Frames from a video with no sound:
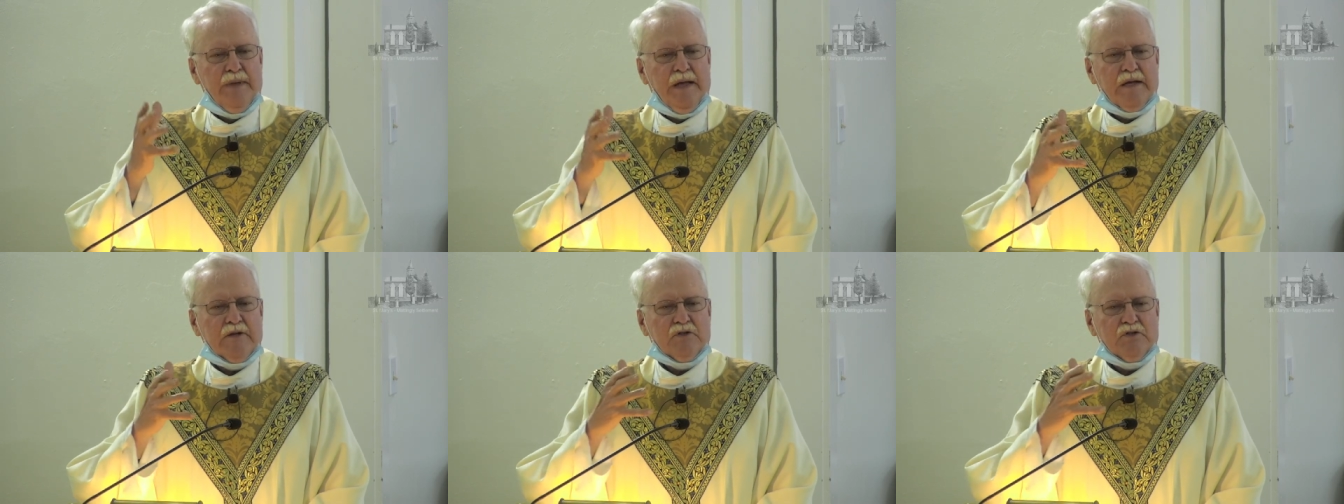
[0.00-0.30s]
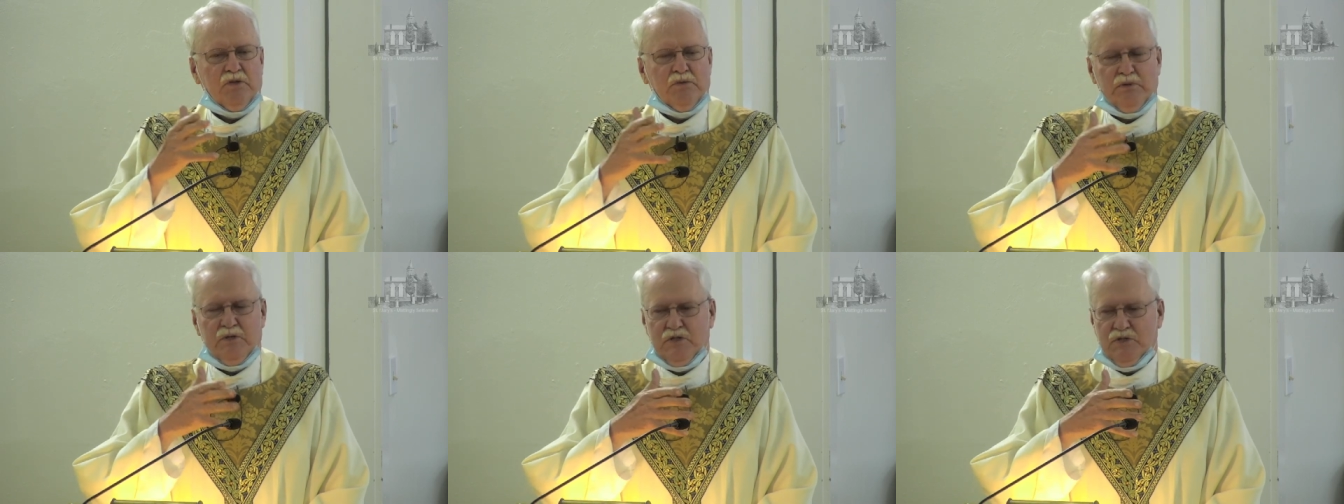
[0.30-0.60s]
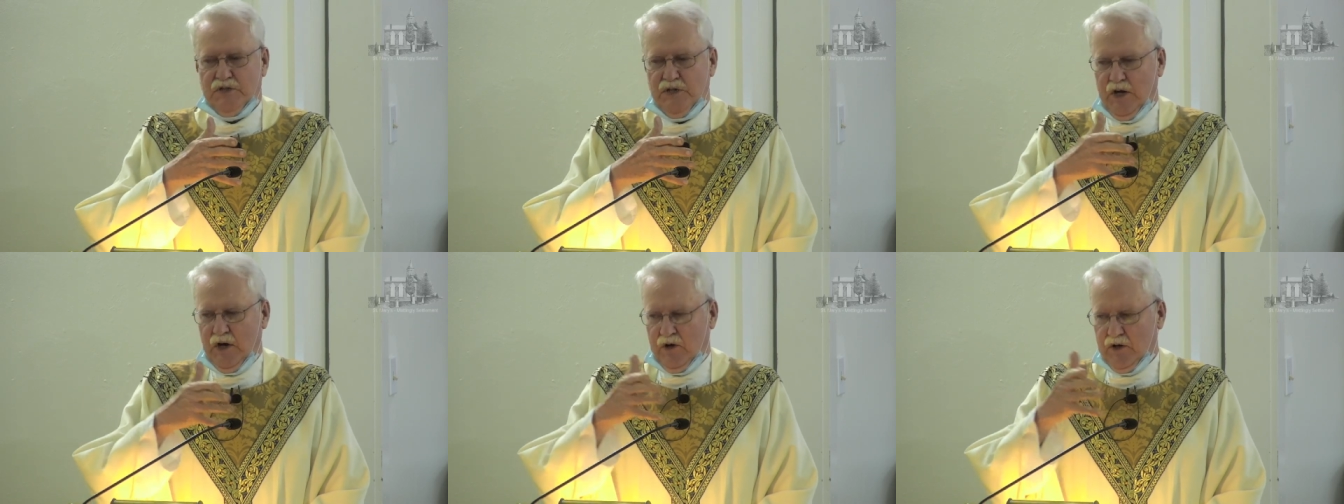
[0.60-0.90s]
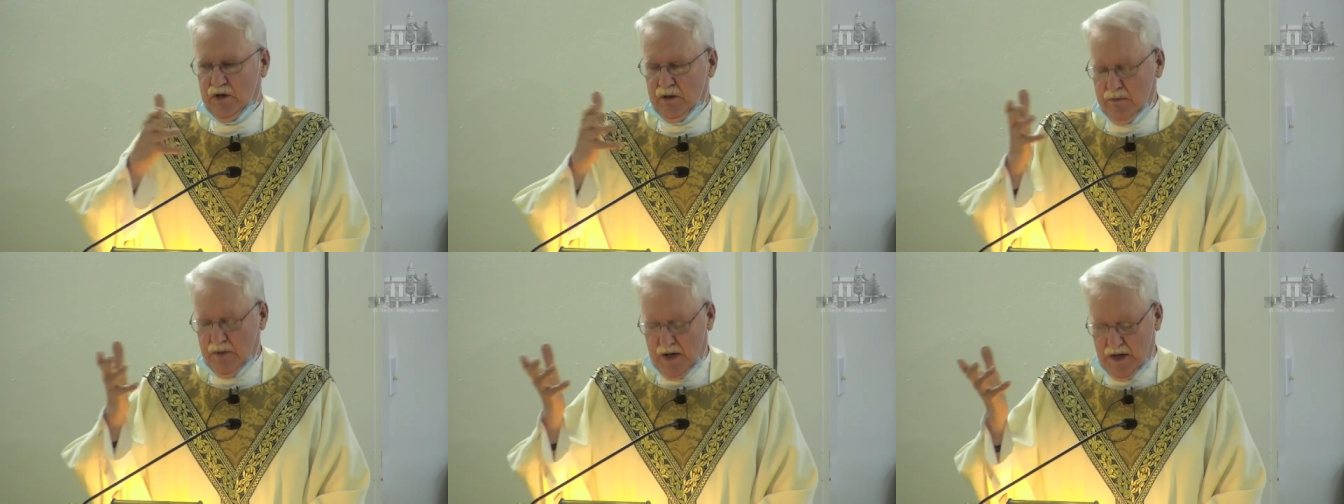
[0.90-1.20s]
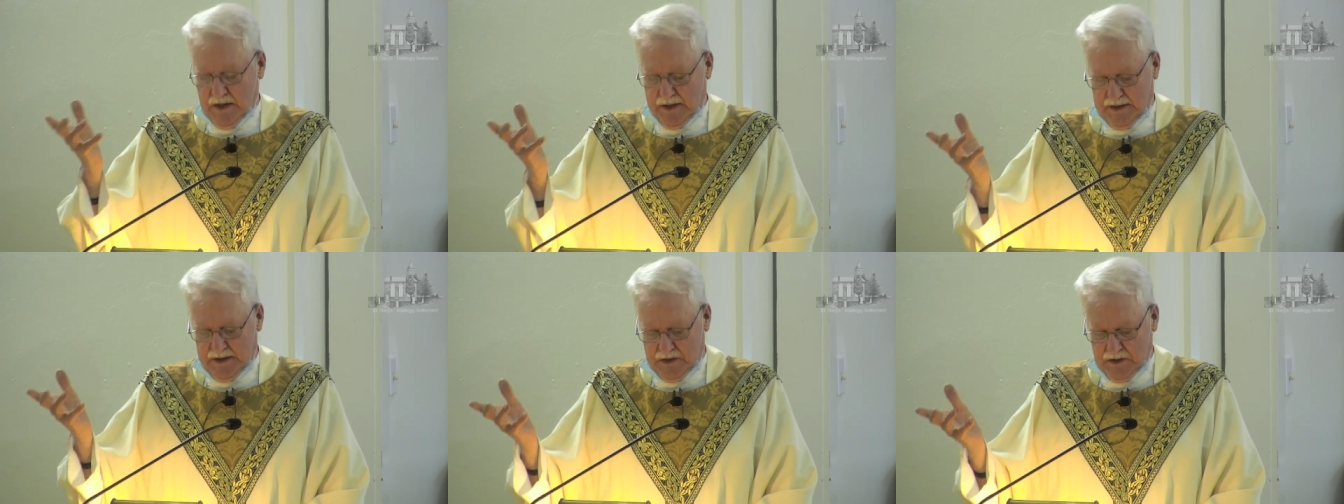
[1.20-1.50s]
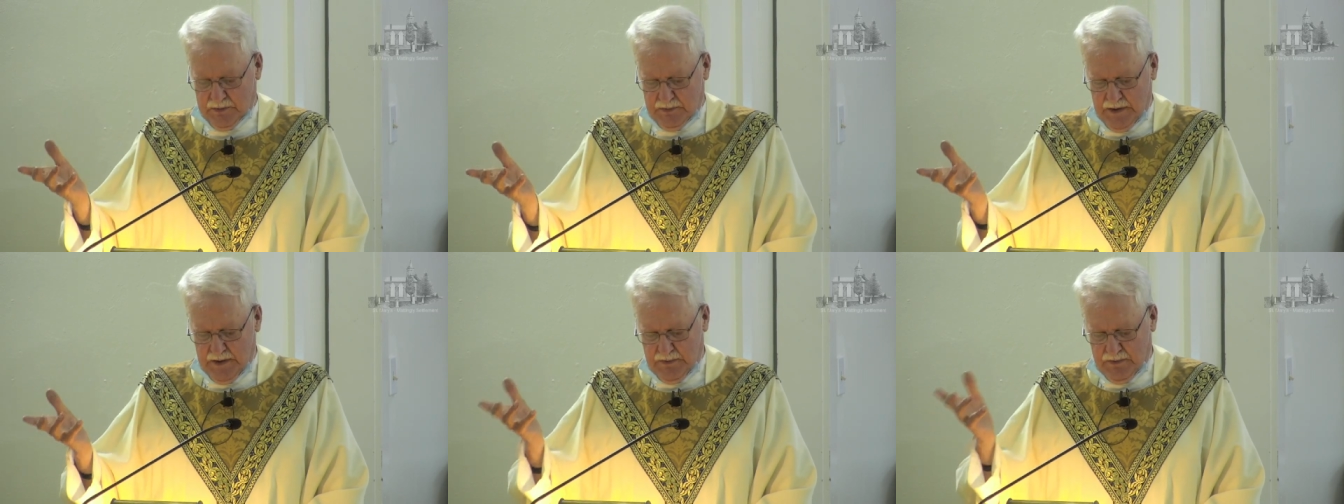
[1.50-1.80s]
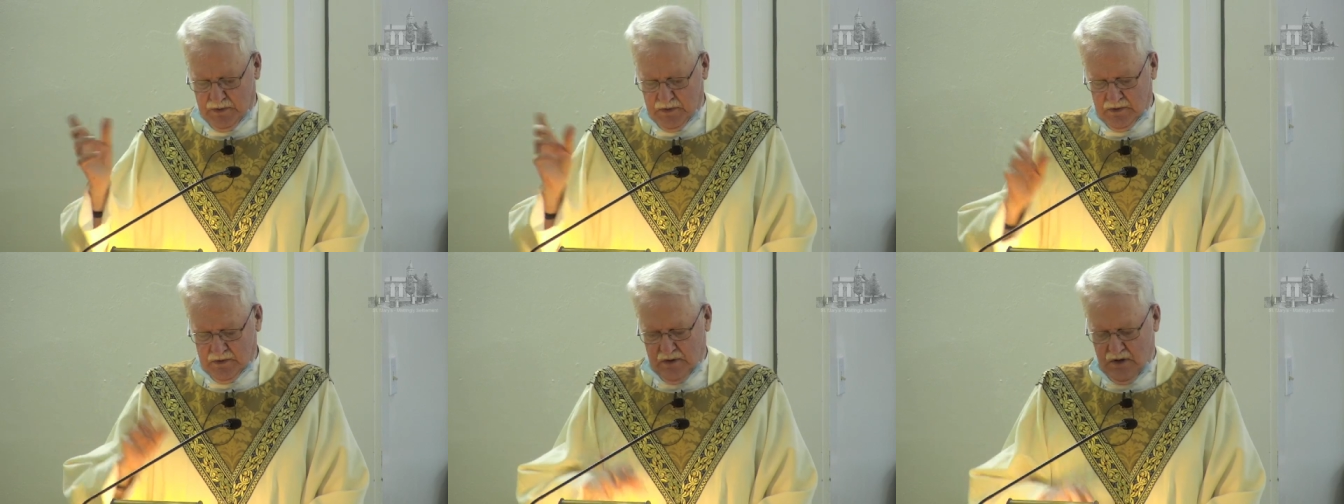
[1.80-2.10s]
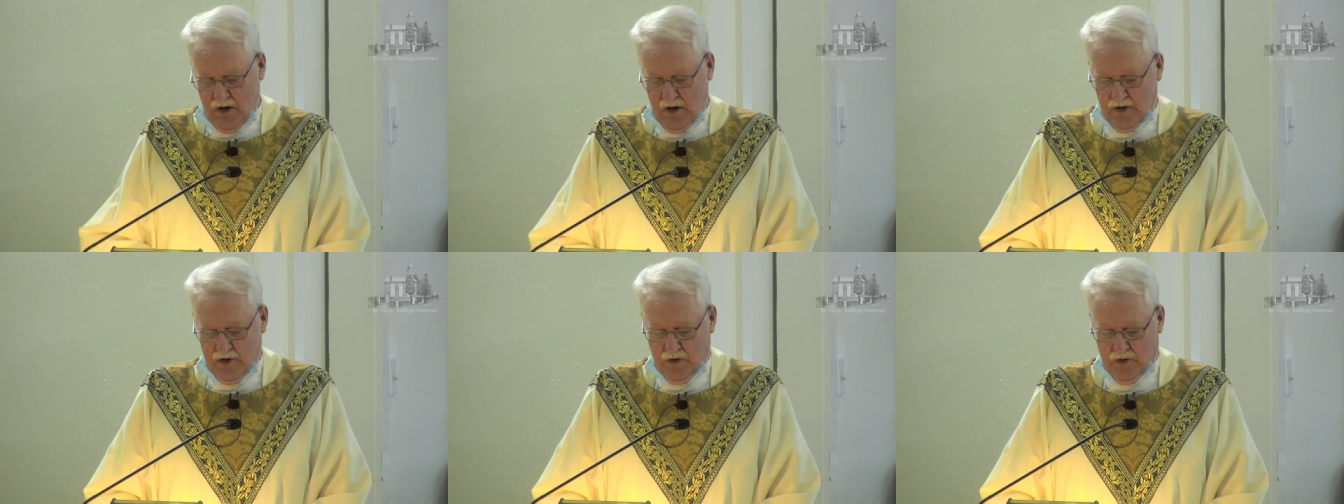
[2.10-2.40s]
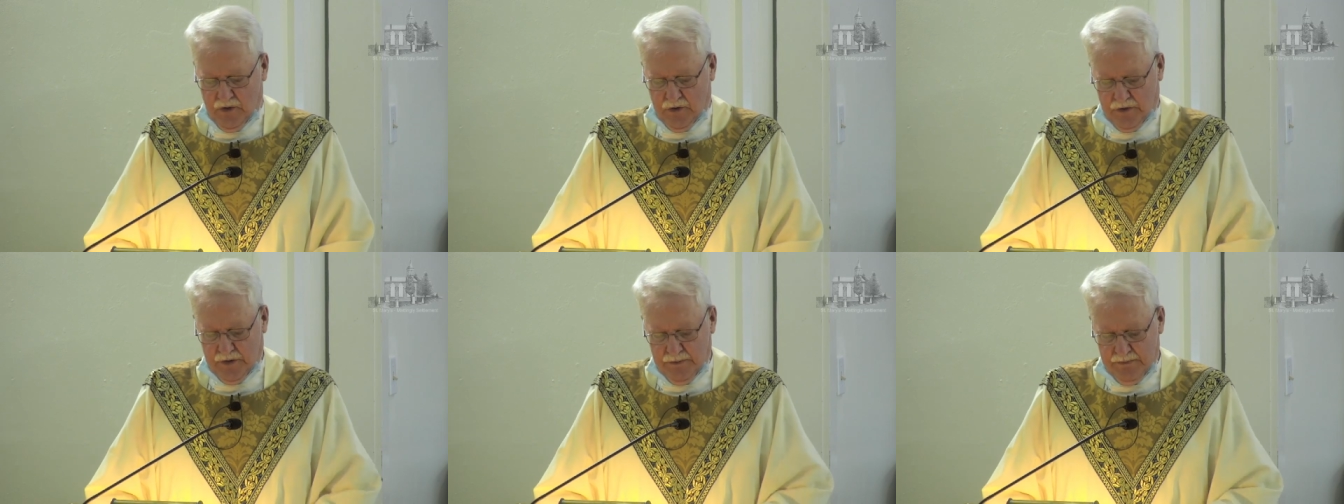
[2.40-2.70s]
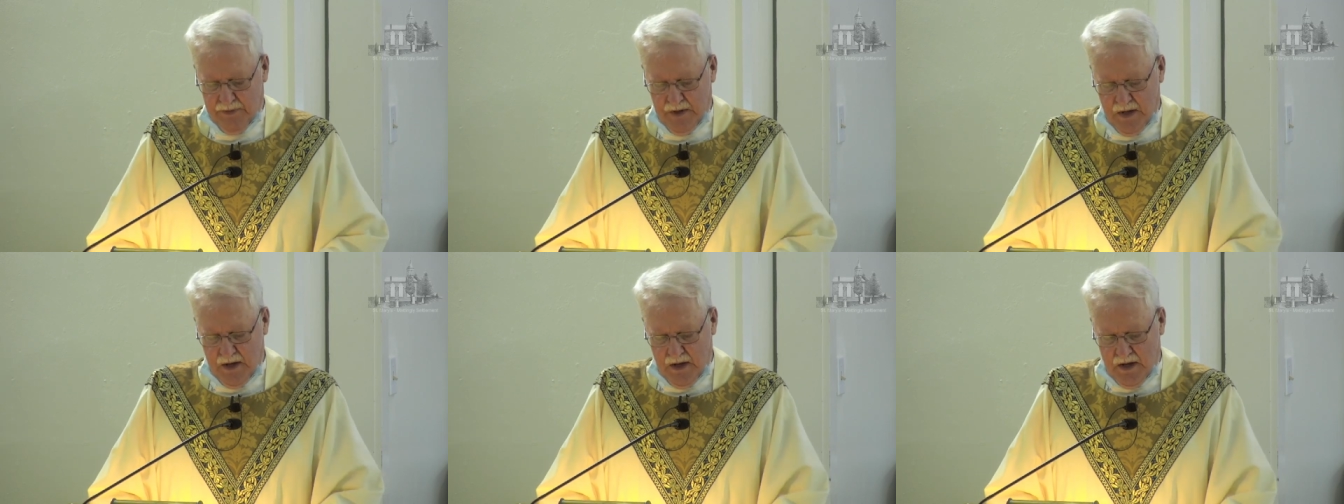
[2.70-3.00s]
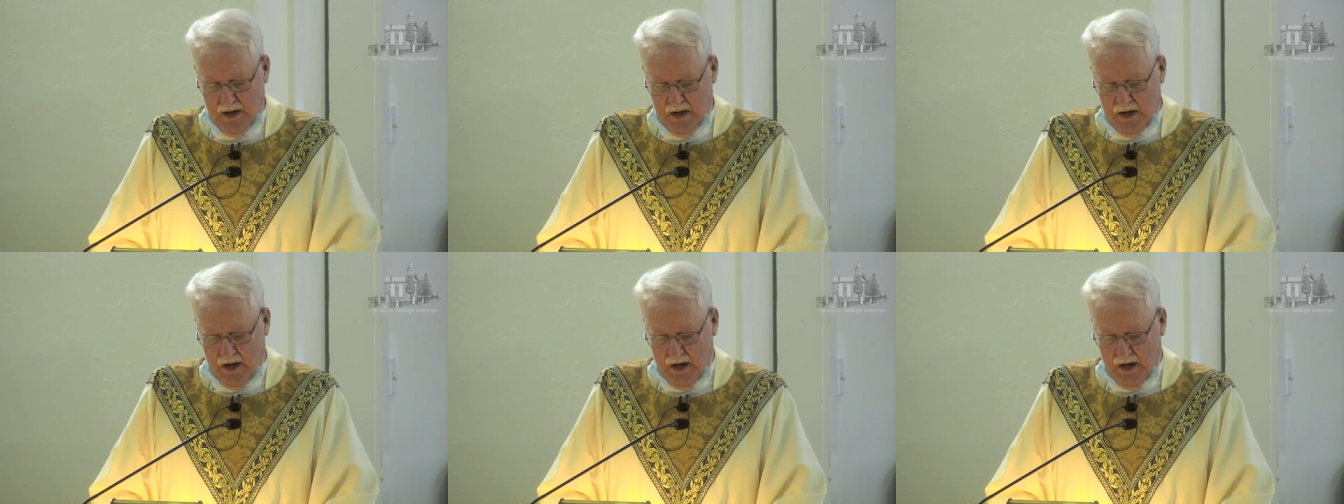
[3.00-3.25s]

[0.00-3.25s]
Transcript: but meant to be shared among his people on earth.